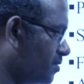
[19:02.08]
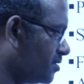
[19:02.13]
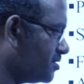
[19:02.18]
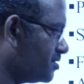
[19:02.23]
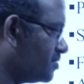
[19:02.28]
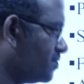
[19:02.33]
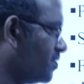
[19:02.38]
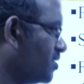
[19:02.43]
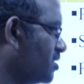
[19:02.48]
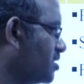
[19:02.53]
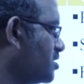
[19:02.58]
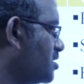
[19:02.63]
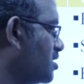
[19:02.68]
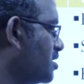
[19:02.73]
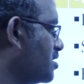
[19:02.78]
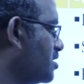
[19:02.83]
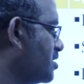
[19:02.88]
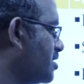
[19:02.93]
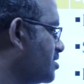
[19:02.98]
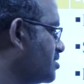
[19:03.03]
sweet
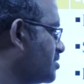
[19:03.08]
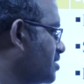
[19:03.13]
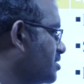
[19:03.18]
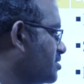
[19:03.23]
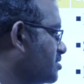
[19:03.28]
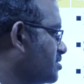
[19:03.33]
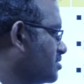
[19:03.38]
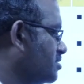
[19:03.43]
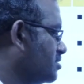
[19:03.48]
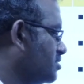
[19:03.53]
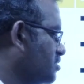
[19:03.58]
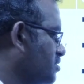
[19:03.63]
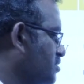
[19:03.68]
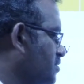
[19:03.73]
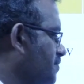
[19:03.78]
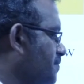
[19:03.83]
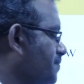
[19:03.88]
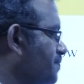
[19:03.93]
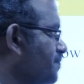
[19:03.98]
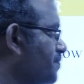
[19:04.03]
and tasteless.
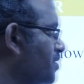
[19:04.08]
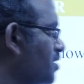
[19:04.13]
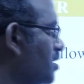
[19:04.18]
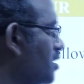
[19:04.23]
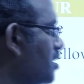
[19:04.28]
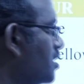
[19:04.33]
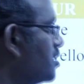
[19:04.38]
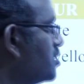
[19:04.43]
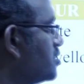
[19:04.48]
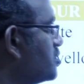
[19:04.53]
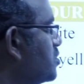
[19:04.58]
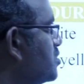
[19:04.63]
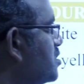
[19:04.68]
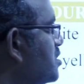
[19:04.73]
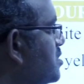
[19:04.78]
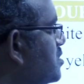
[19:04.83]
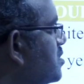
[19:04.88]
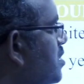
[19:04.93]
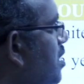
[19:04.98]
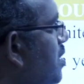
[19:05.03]
So
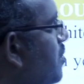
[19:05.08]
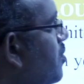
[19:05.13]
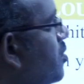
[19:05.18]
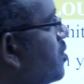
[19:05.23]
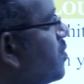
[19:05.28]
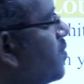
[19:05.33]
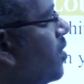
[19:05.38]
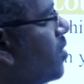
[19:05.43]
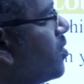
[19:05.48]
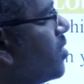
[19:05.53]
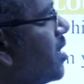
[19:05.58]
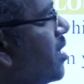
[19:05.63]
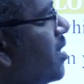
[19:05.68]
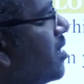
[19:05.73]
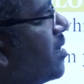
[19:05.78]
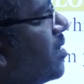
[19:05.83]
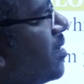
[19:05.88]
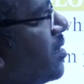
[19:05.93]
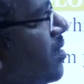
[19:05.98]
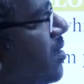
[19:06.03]
these are about
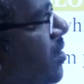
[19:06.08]
outline